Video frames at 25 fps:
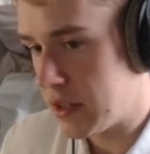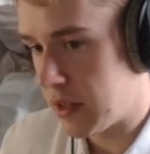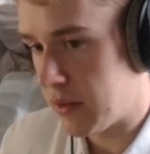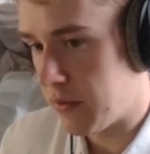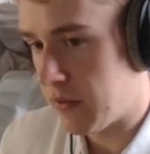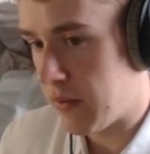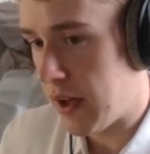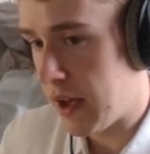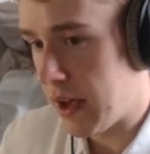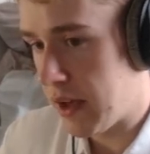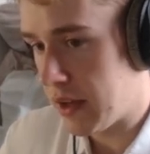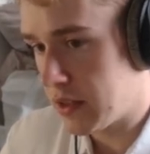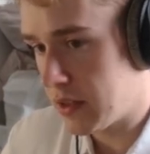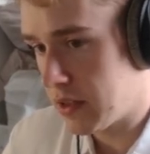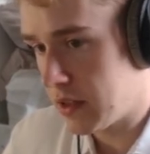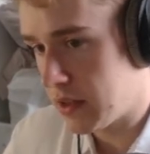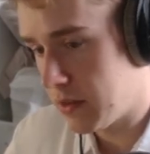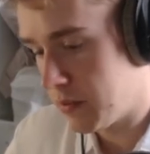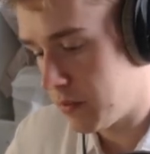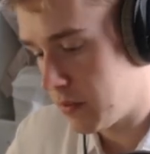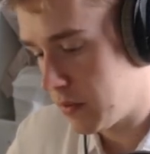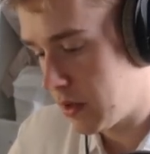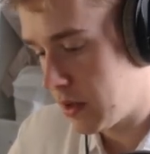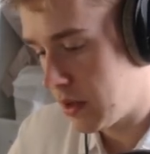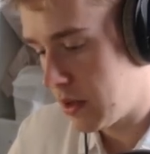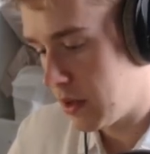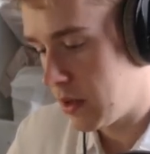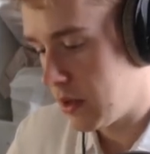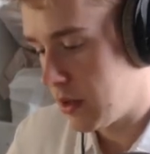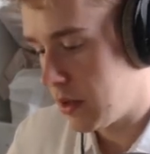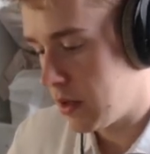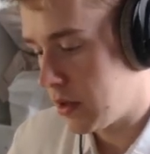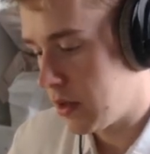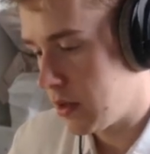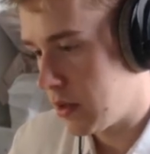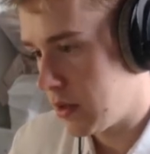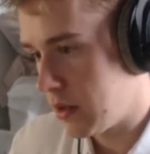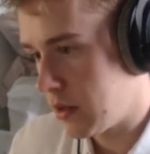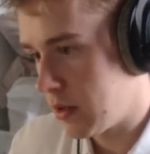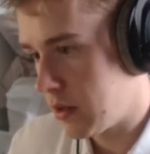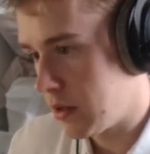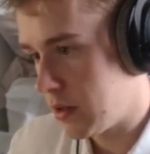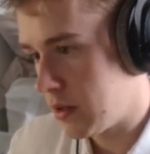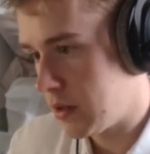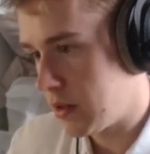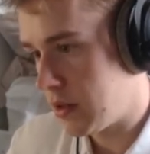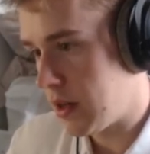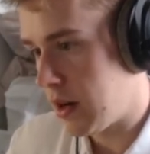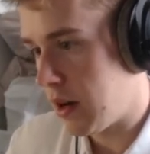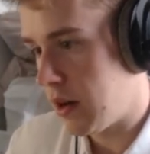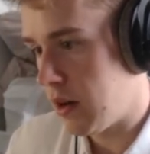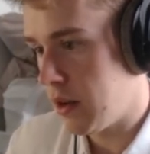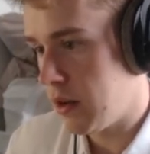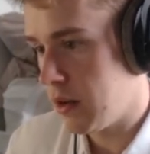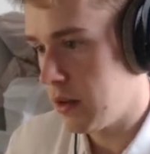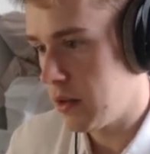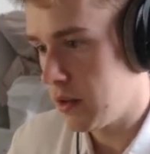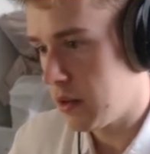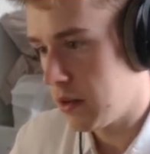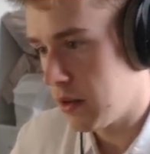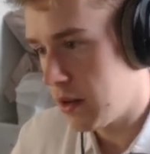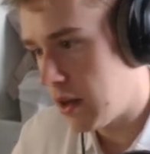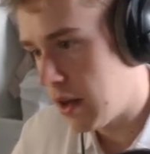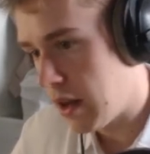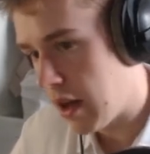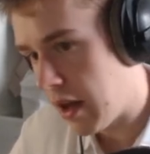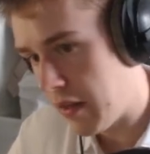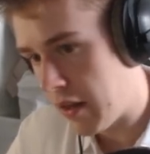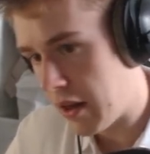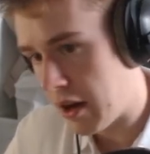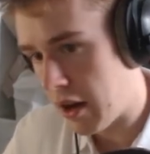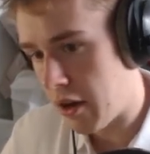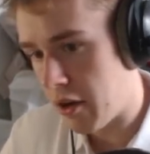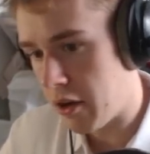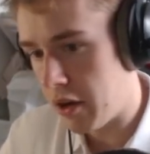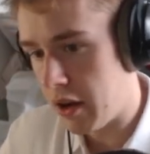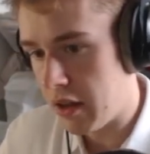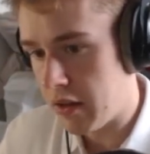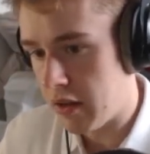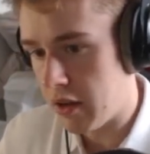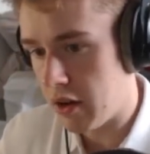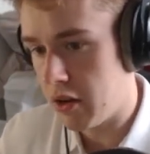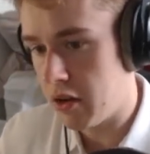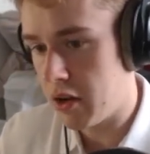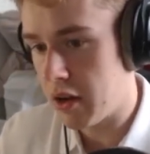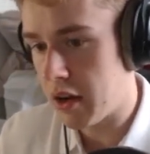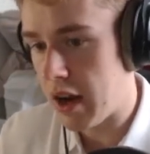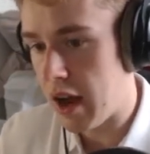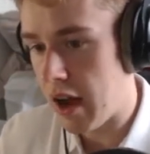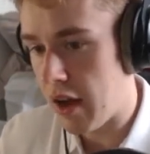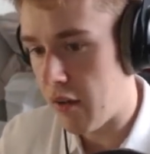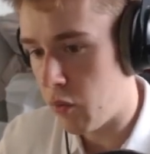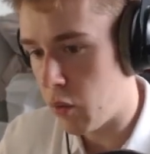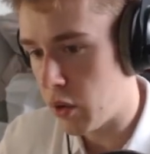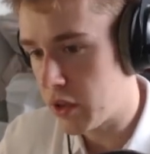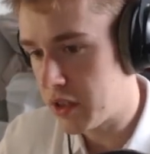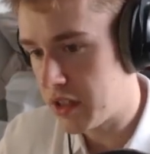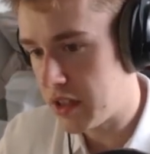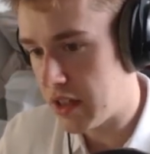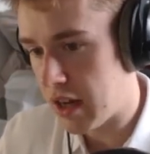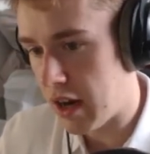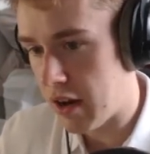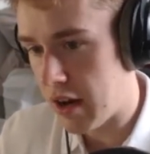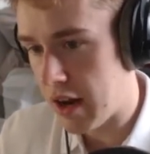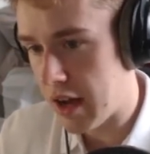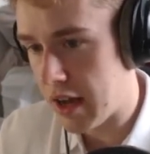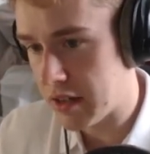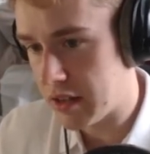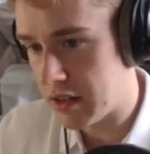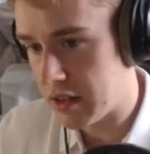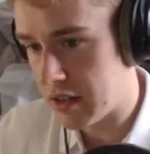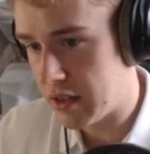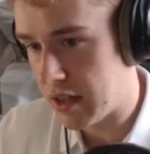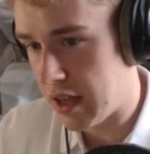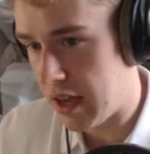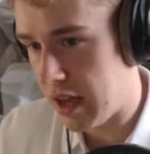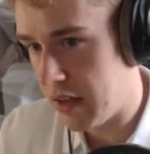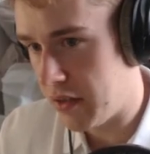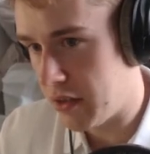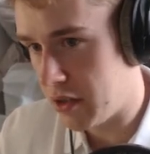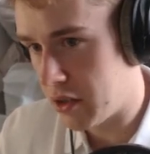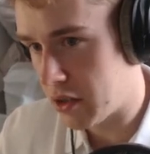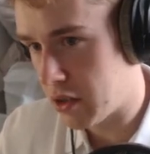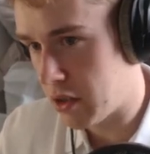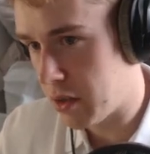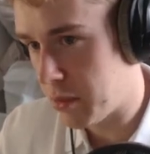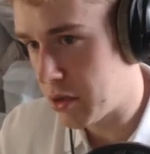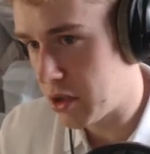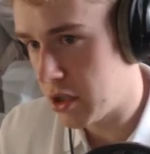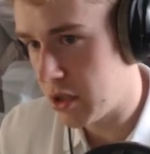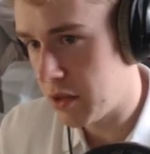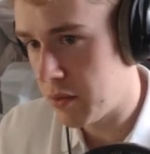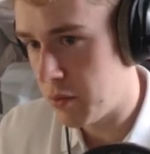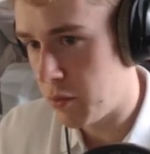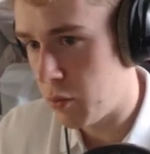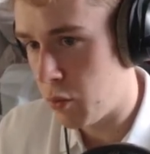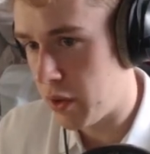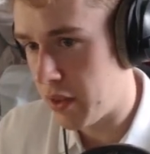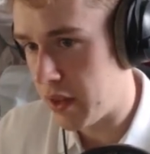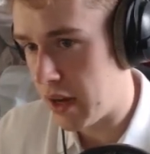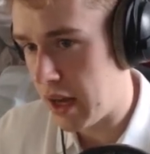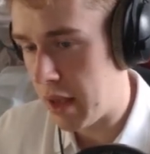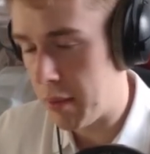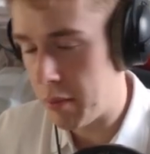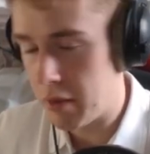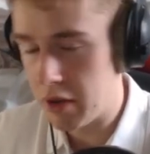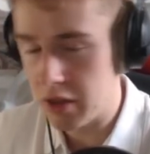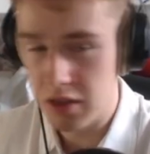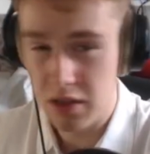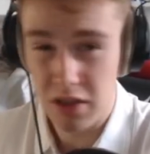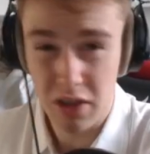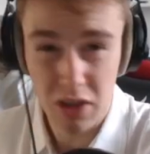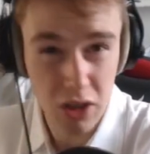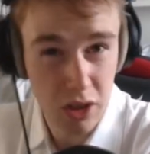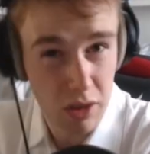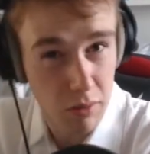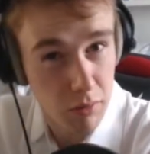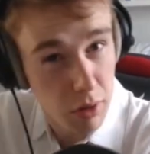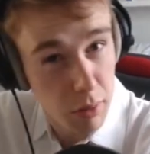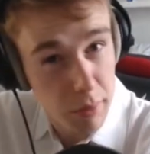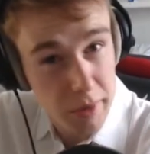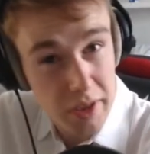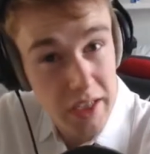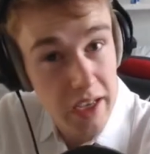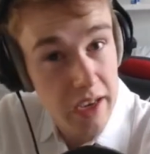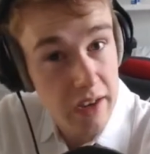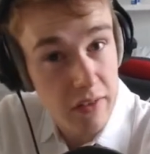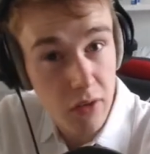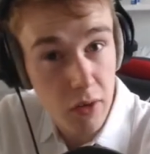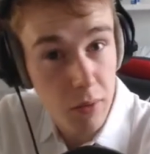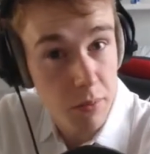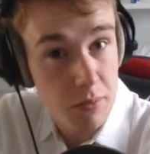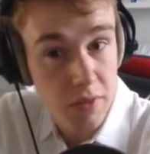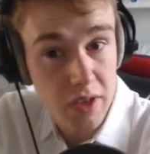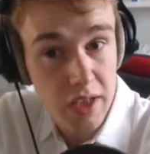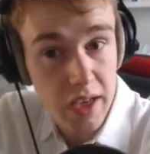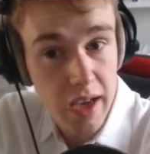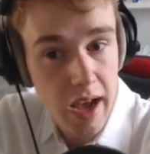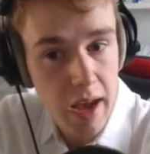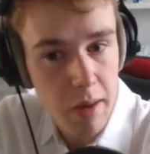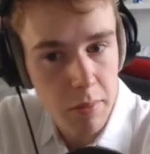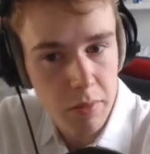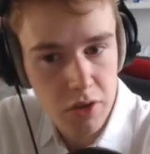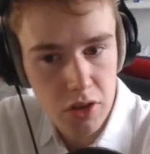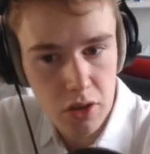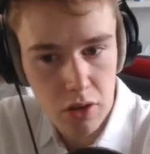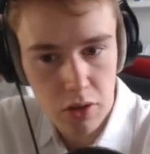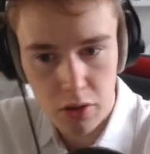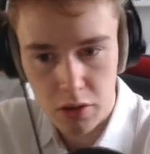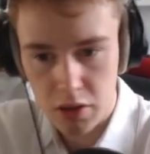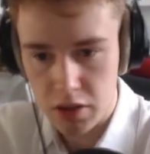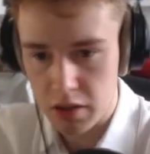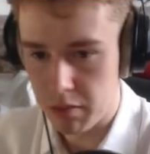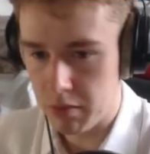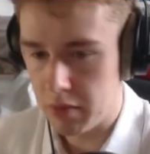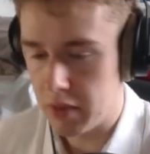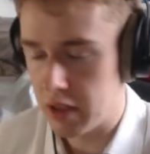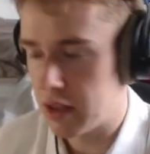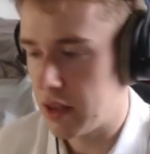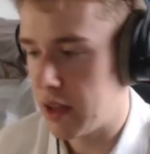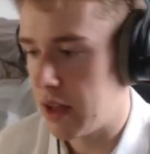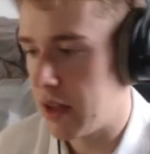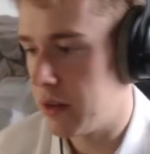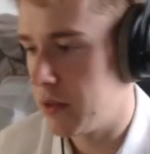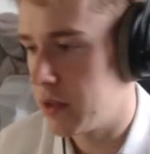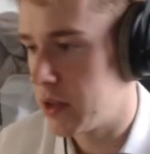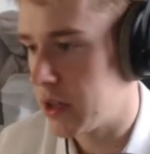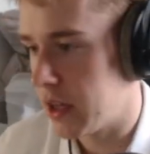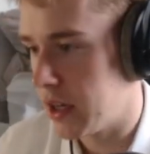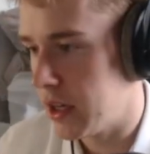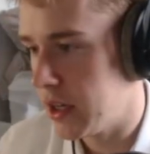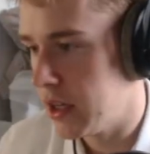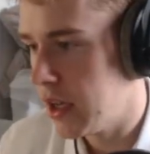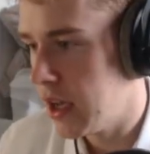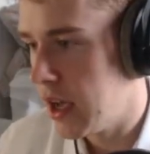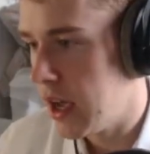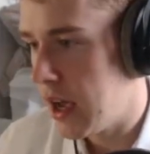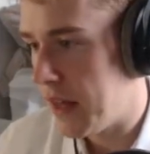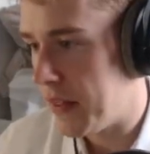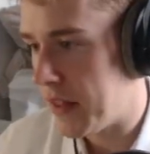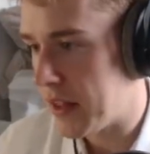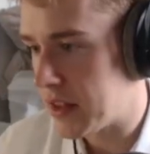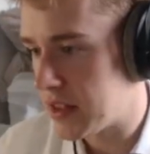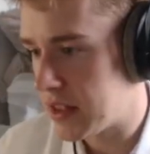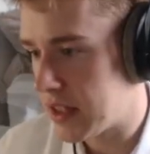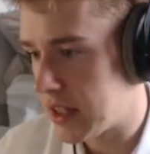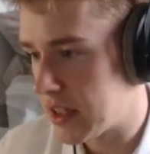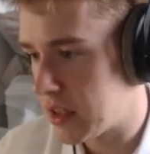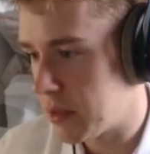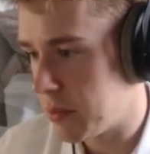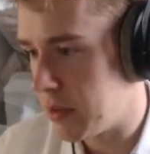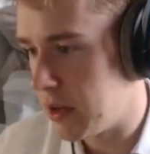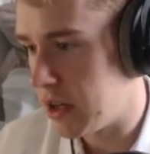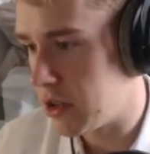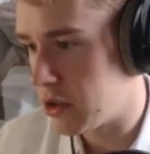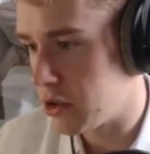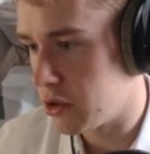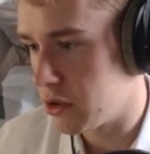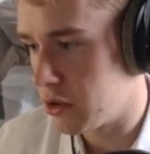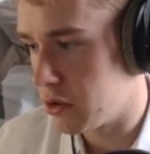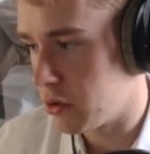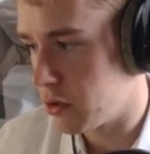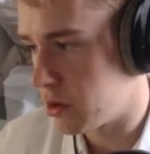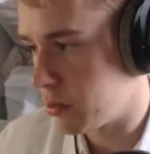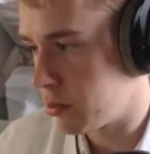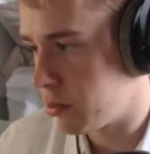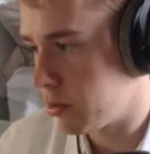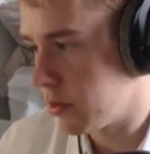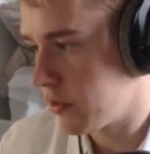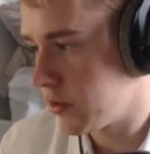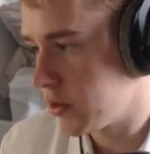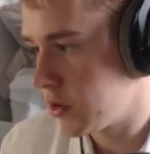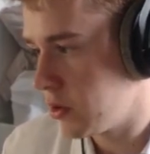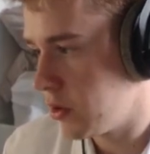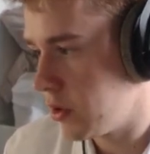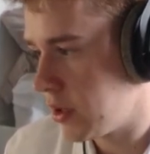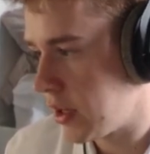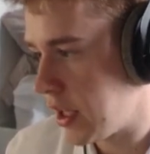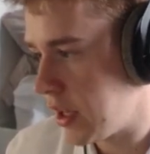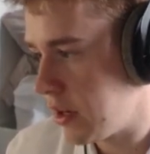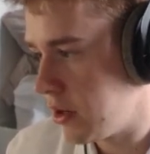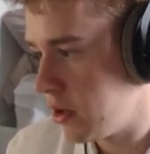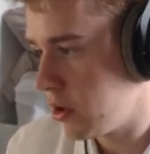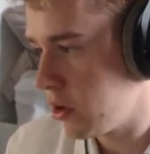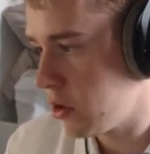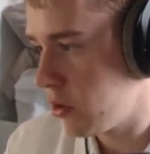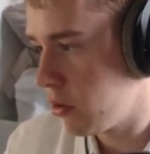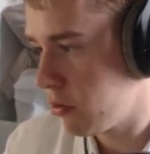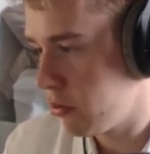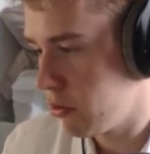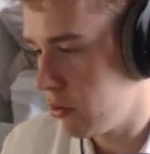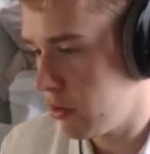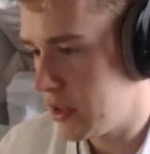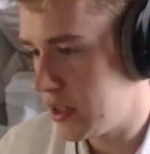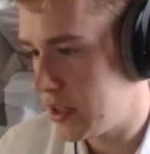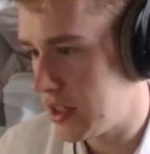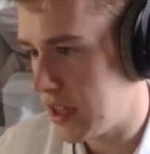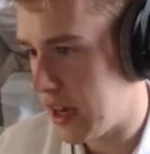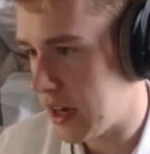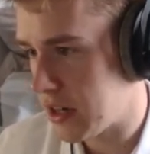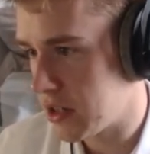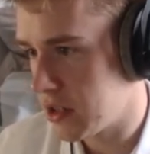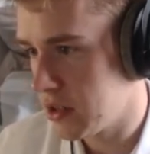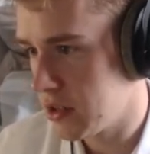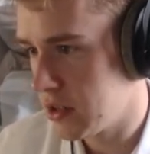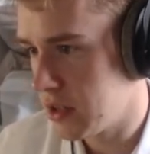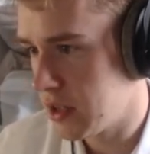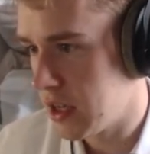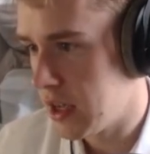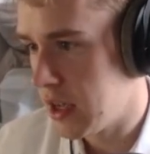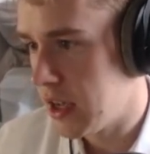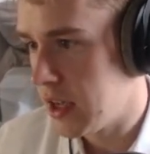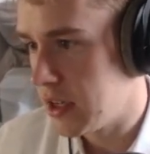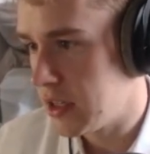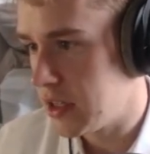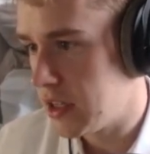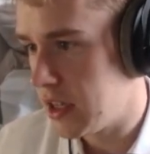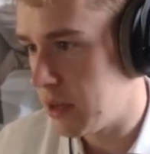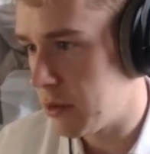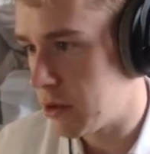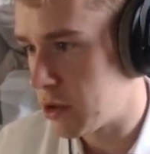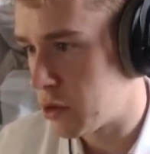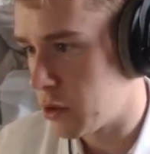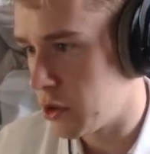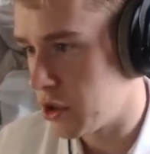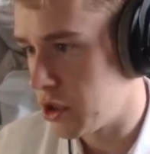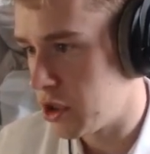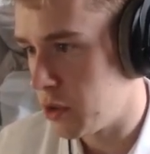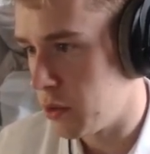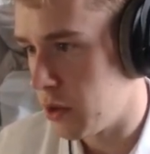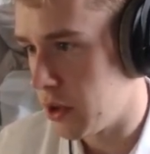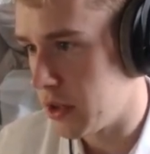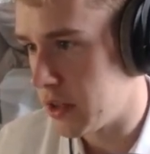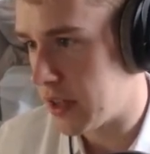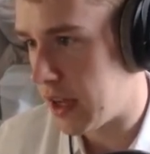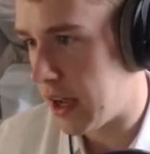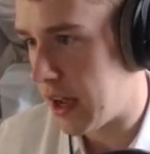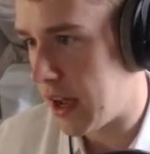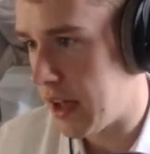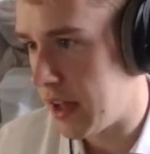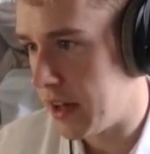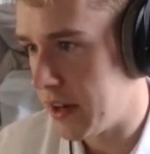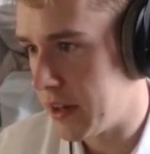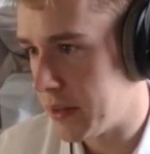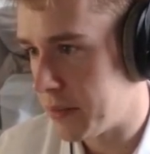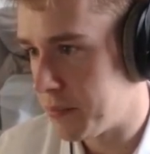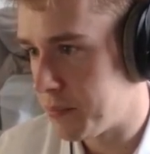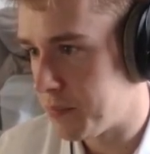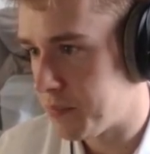vest, Sarah. And then underneath here you can have what Sarah has to say in the description with an image that you can probably take from, say, Amazon or something like that. Okay, and that's to get some initial social proof. So again, you can go through these sections, see which ones you want to add,